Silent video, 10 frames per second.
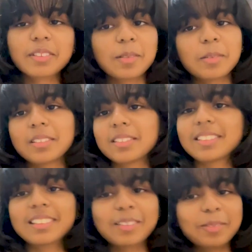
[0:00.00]
come
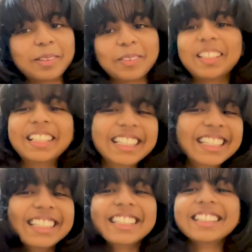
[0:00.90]
on, tell me about
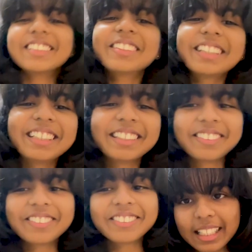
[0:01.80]
creative.